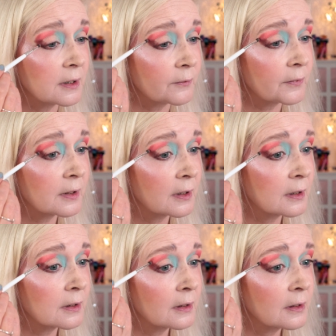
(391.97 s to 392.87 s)
of
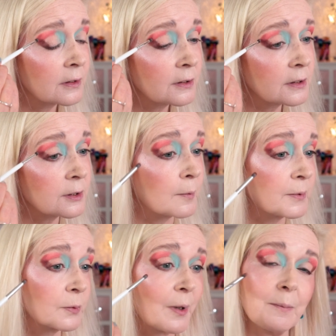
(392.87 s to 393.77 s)
just
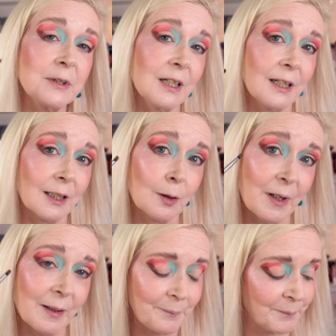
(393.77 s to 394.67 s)
upswept a little bit.